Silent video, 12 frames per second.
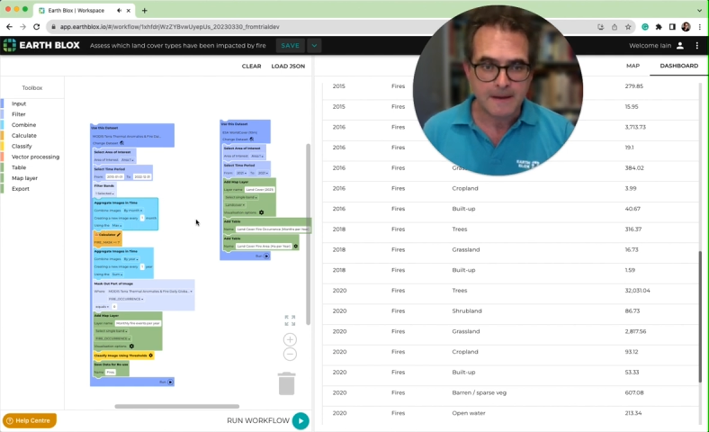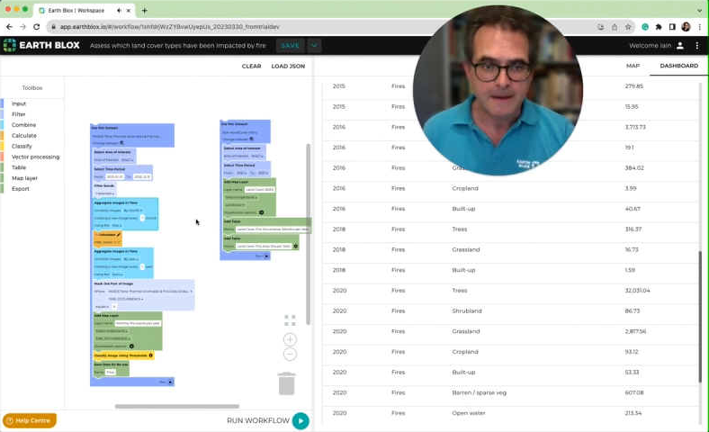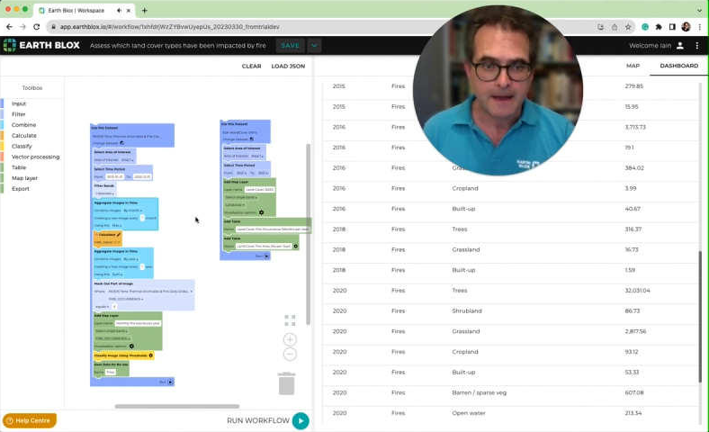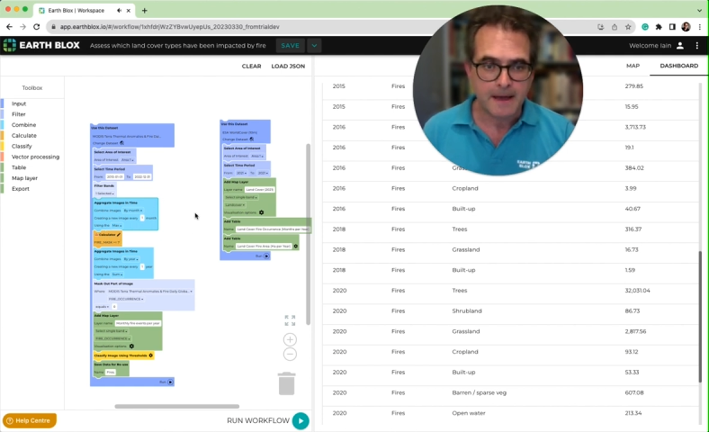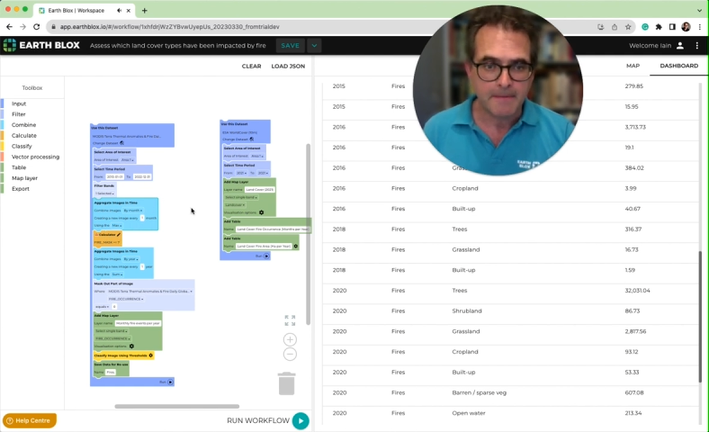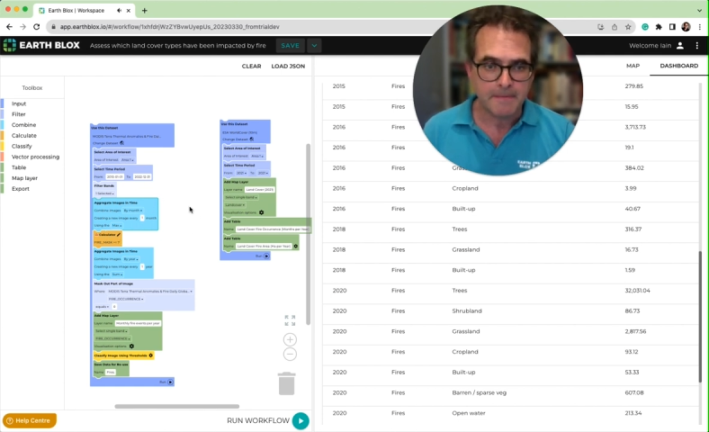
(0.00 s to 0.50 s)

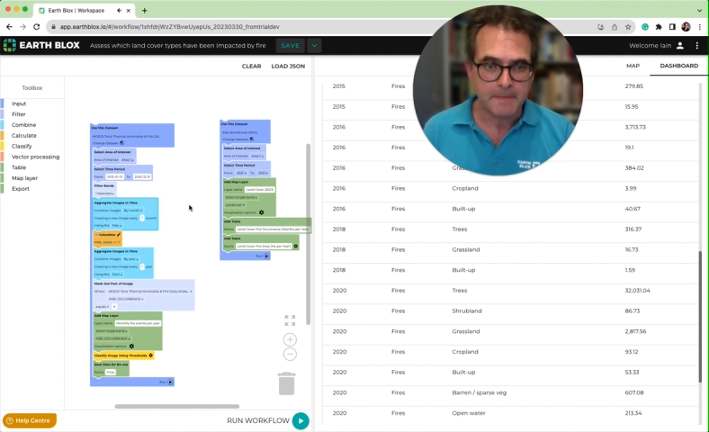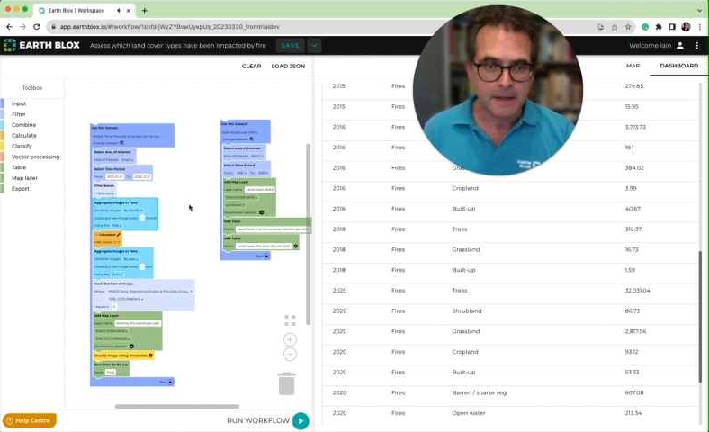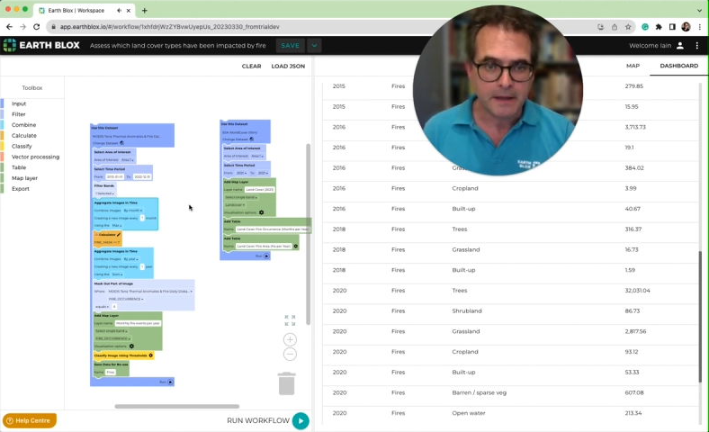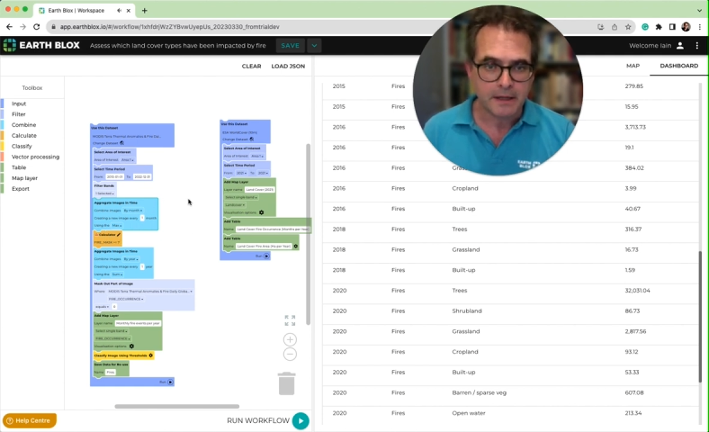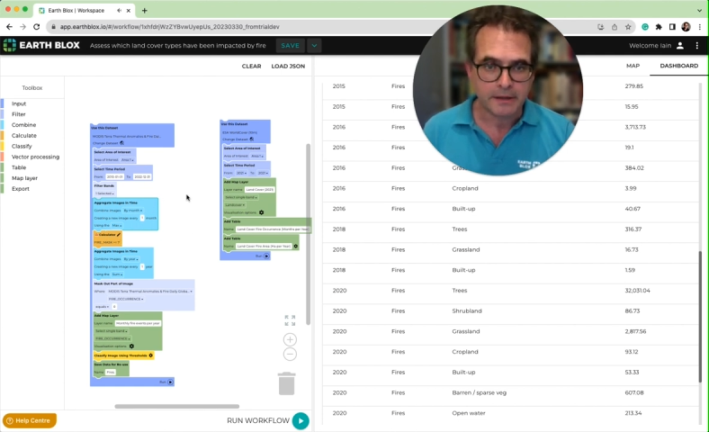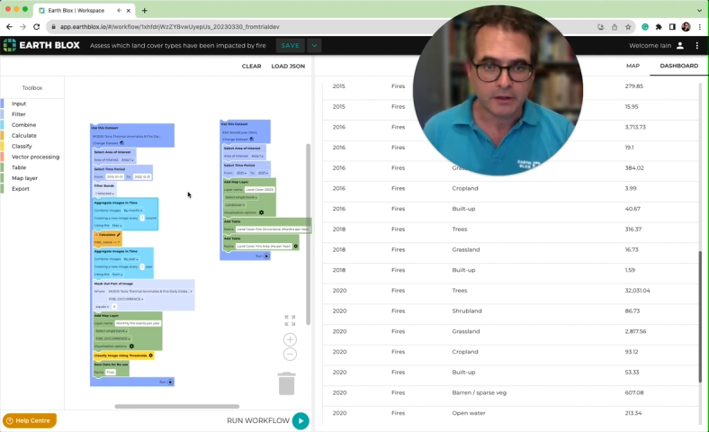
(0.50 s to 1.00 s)
and
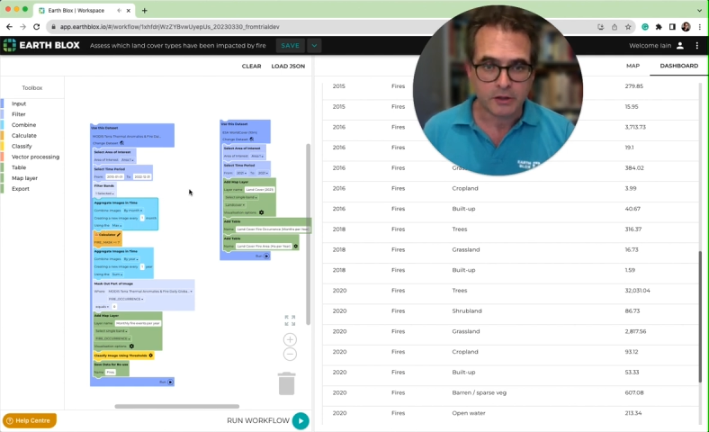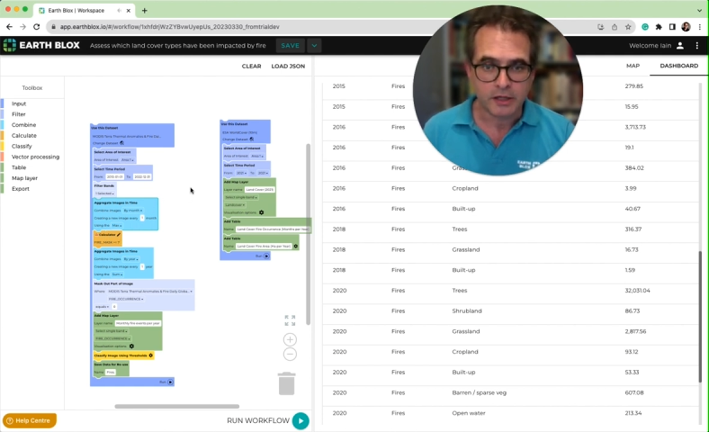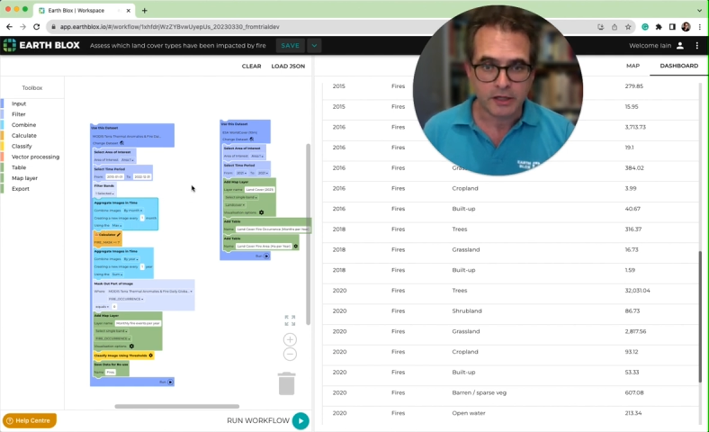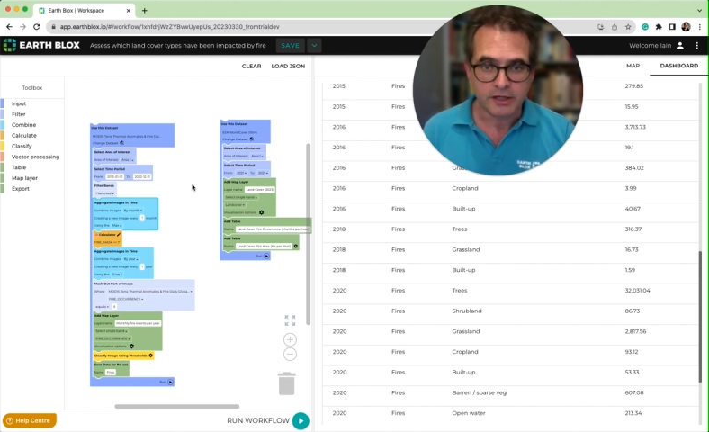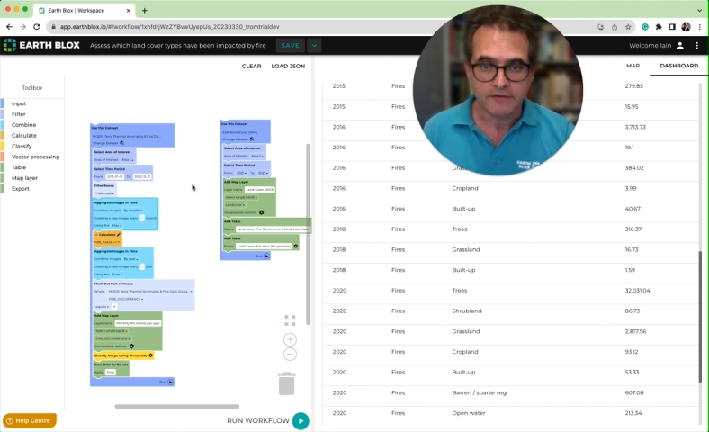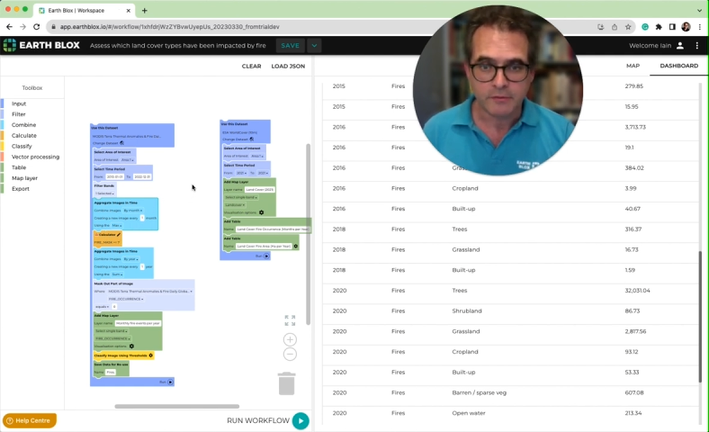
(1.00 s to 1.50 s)
look at
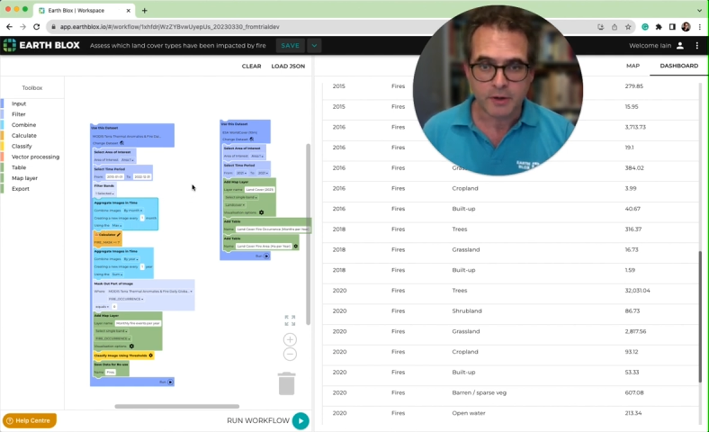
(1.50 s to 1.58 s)
different